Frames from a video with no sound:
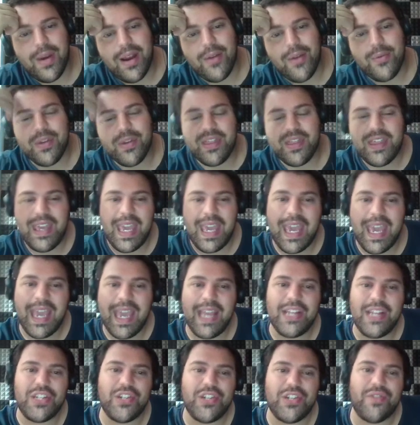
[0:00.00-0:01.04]
with the
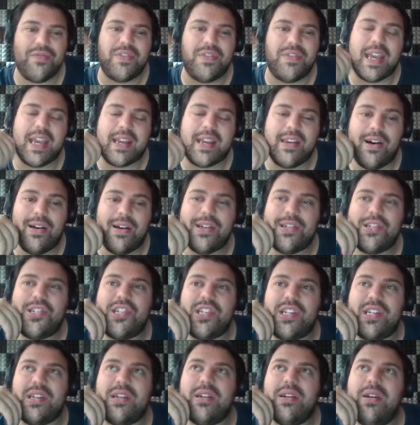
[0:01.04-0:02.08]
age of
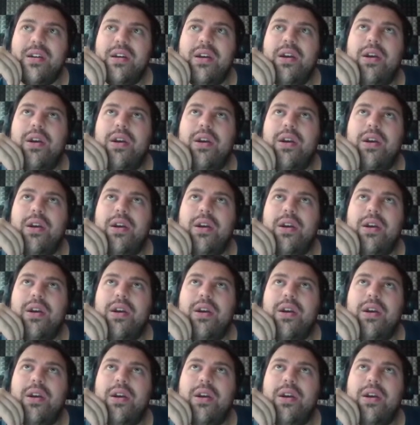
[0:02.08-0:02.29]
technology,